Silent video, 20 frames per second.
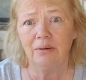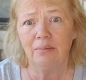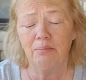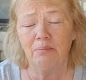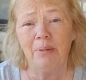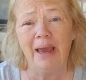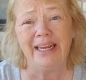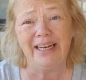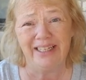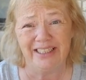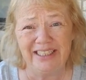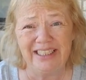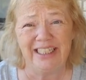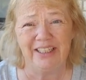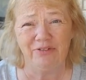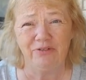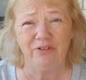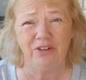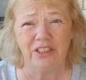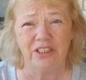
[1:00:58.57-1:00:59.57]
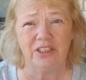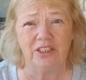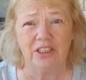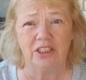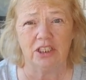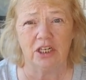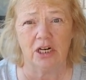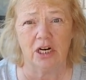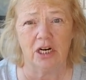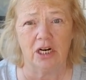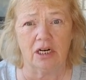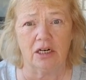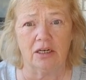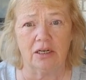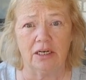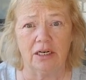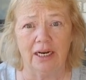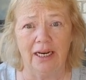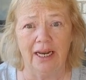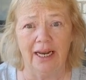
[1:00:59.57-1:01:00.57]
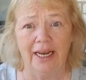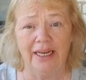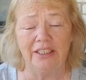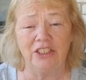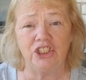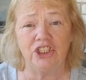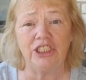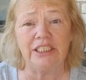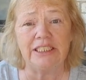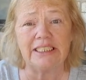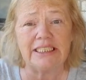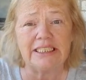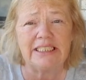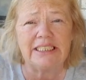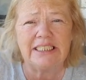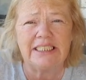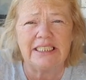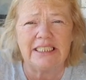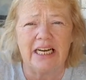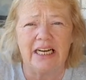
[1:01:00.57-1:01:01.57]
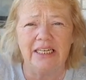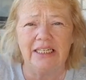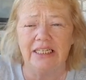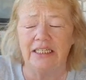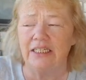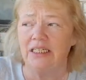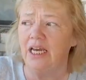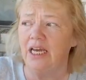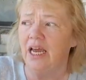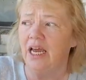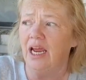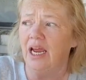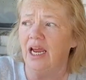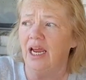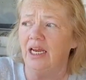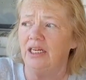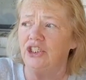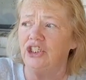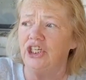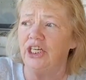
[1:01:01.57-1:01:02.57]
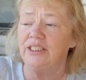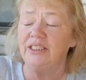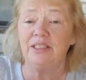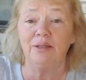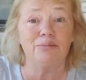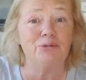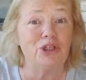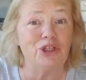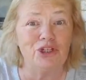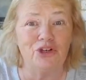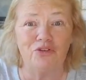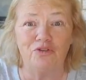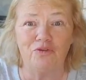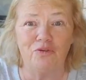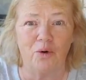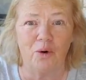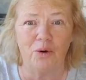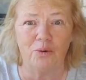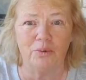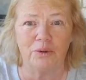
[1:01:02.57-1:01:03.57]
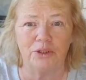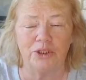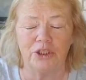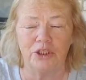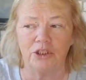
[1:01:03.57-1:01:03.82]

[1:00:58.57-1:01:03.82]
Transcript: made a difference to her. Mm-hmm. And she's excited and she has something to look forward